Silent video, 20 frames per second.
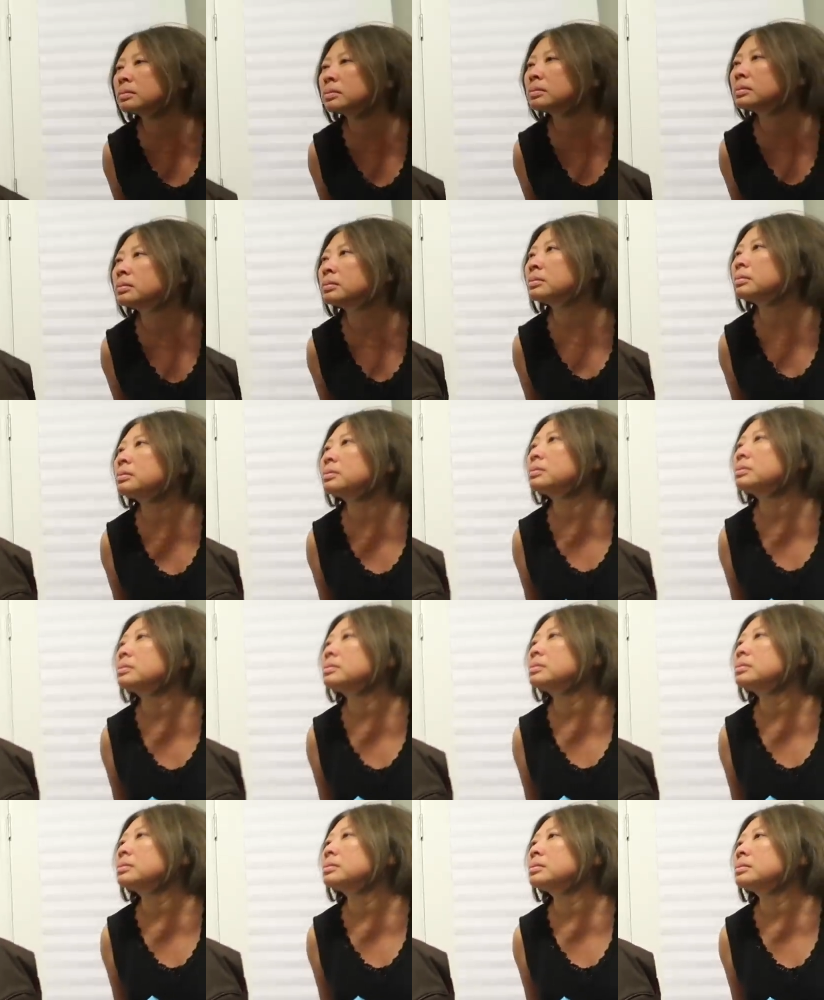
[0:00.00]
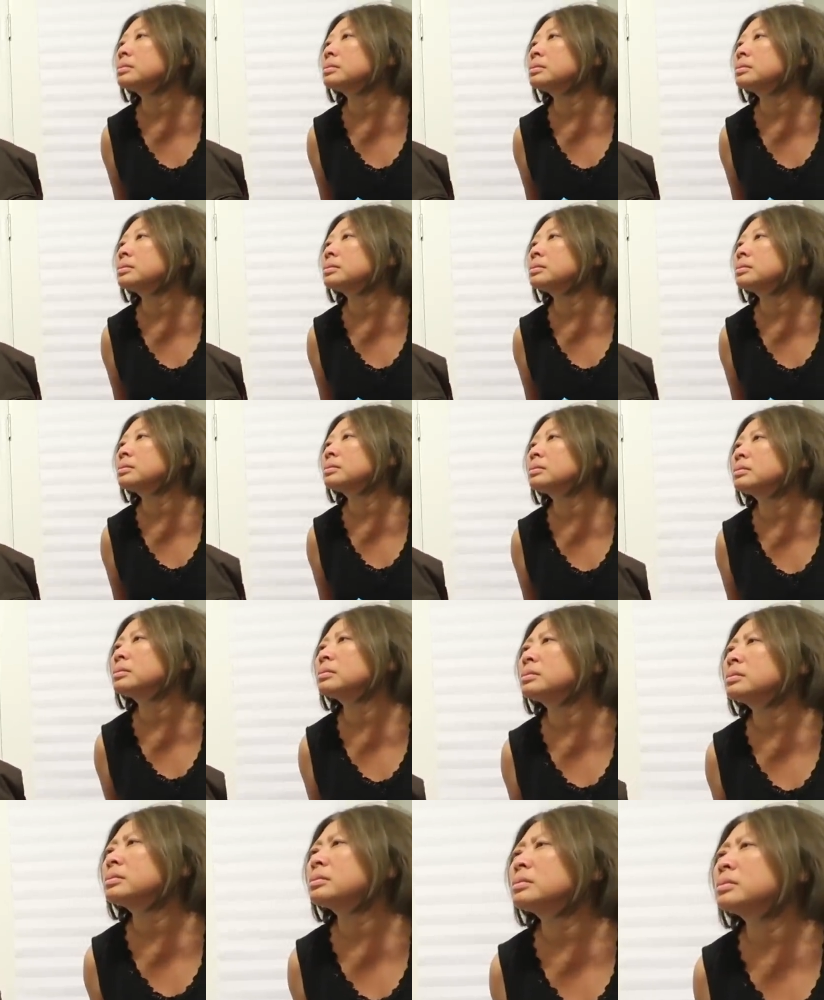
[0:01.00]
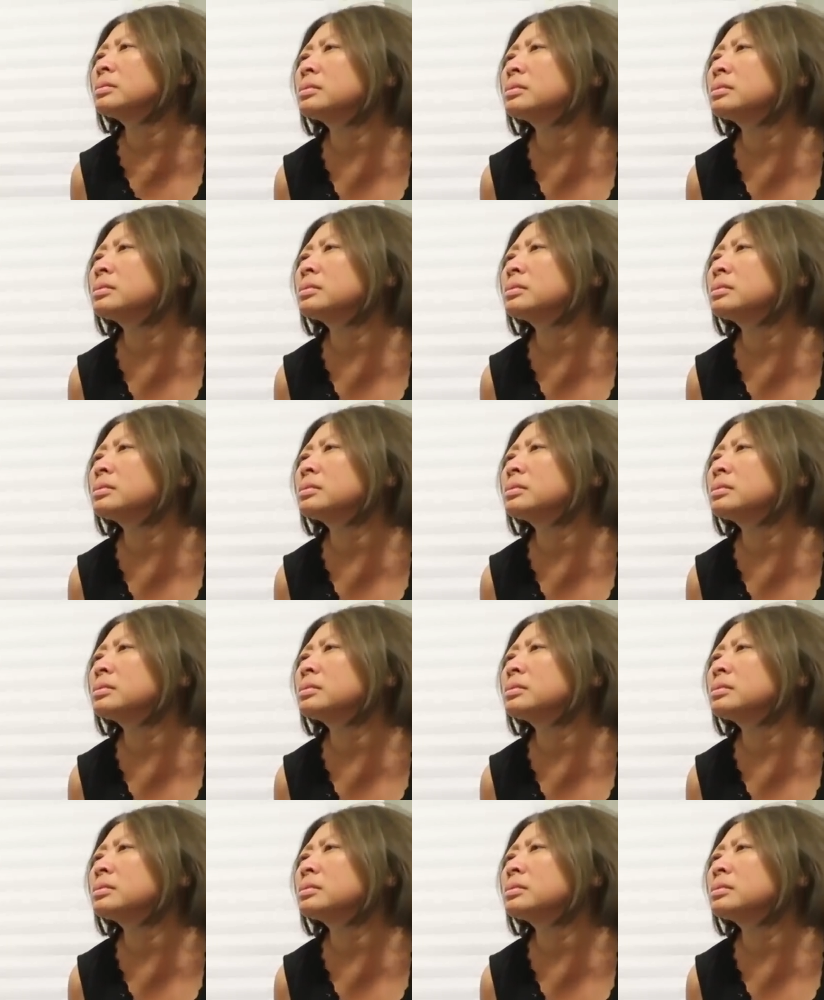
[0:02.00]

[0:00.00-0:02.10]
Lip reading: Nothing is said.